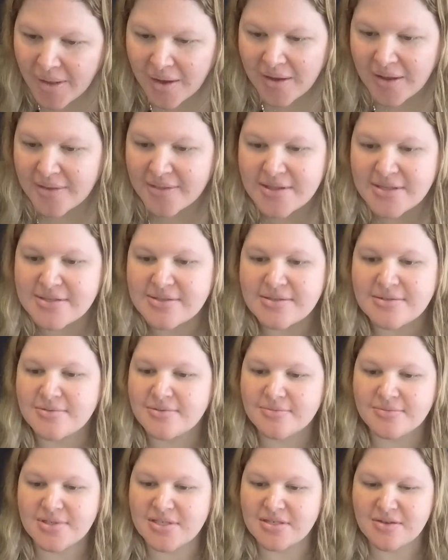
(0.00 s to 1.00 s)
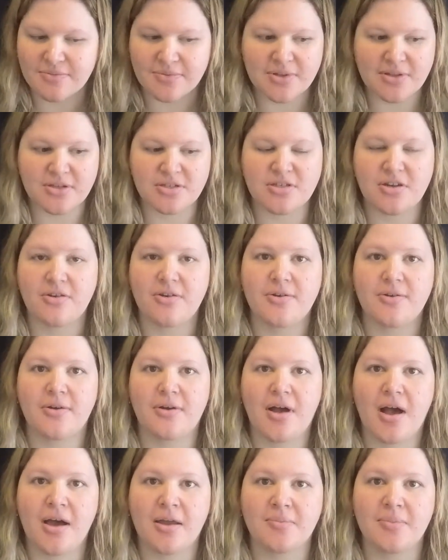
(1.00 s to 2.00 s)
Okay, this doesn't really show
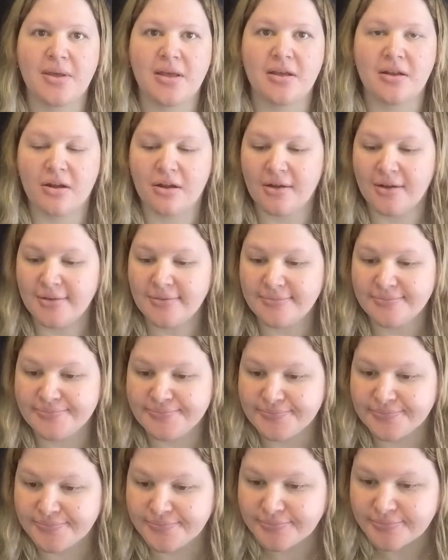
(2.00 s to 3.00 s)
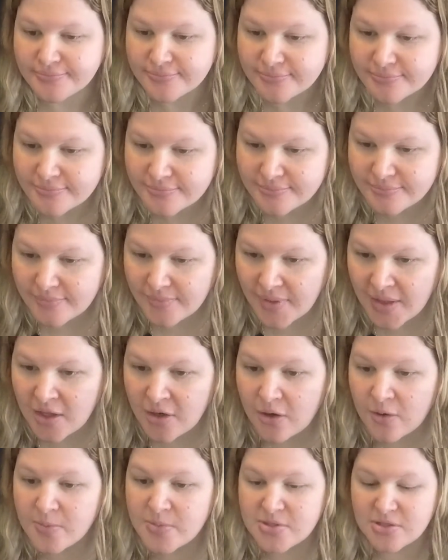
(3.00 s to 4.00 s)
on me at all.
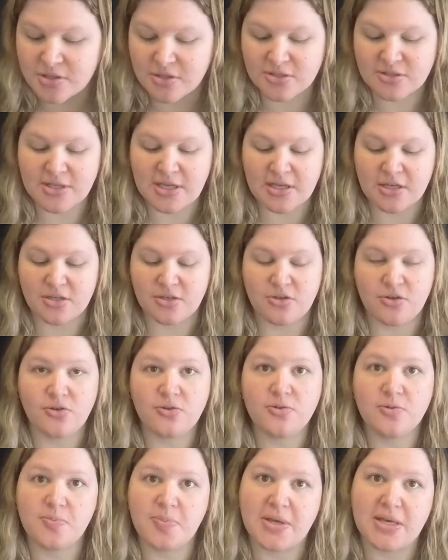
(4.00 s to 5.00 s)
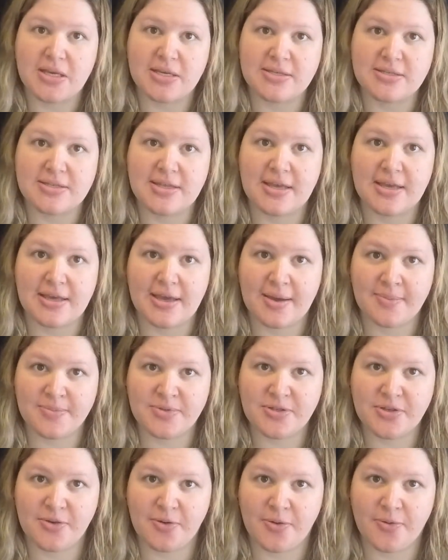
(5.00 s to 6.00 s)
It almost looks like a nude because like I'm
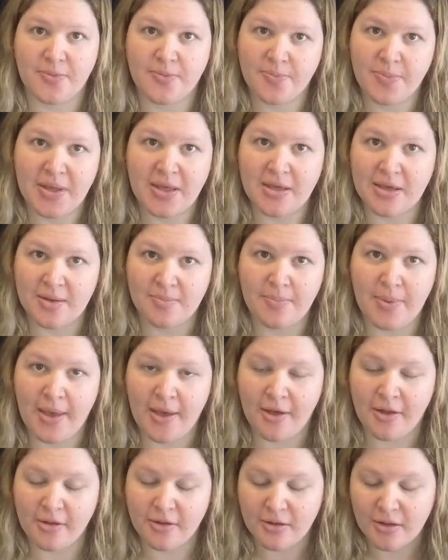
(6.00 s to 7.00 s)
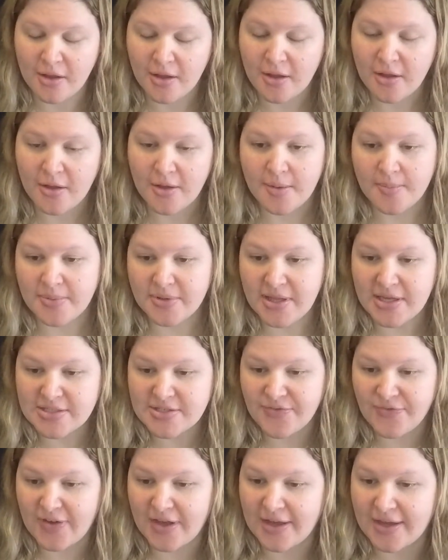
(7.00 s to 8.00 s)
so pink and pale, but
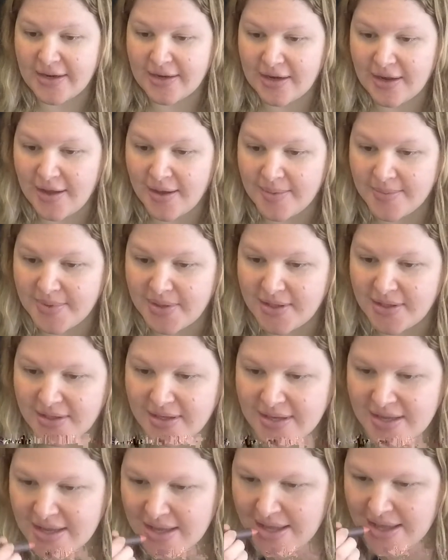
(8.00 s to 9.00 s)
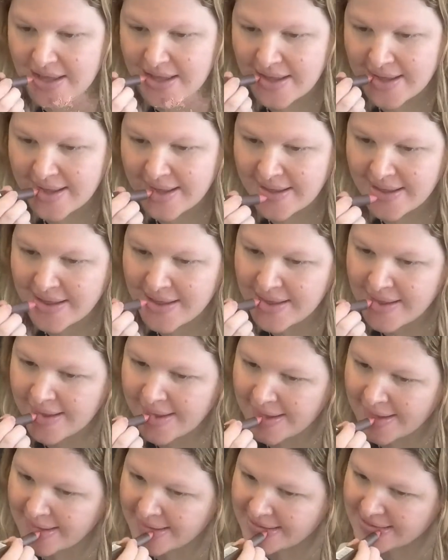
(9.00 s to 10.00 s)
that's fine. I mean,
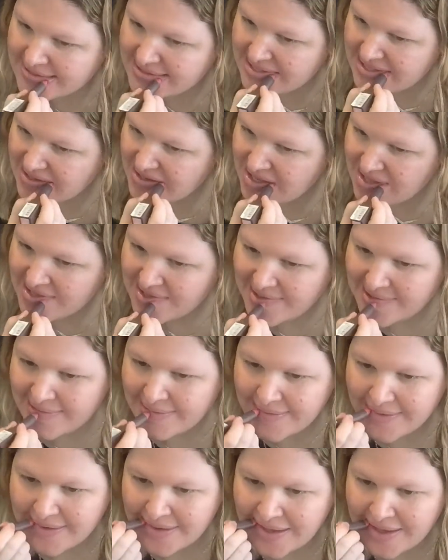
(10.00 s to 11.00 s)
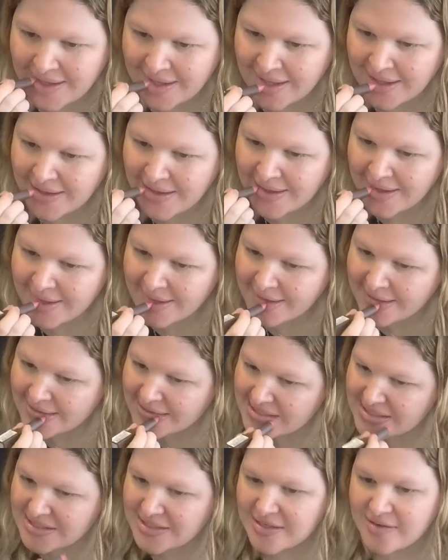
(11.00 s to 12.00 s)
see,
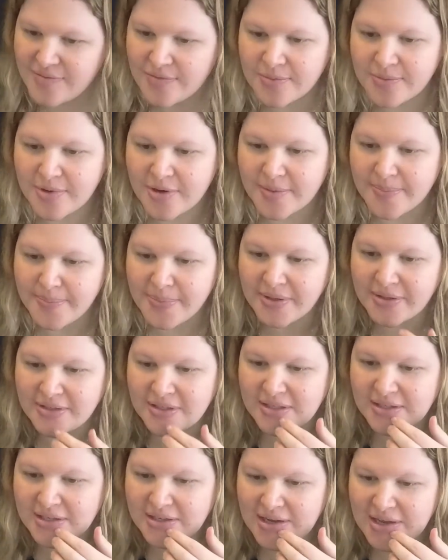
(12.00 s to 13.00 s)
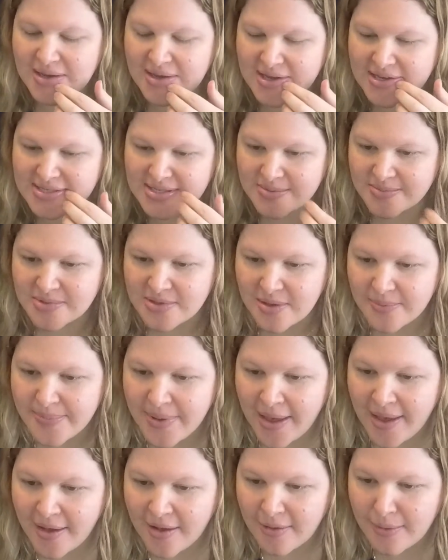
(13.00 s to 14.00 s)
it doesn't even work building it up because I'm so
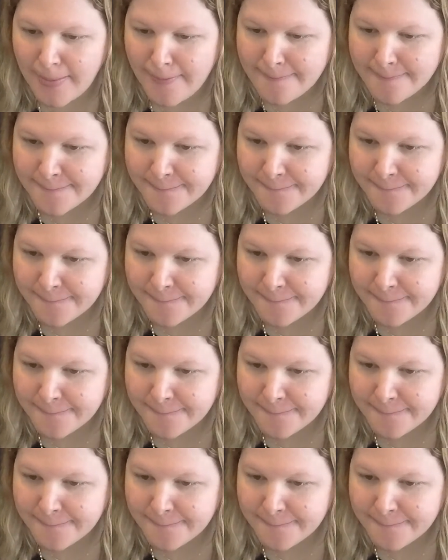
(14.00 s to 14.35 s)
pale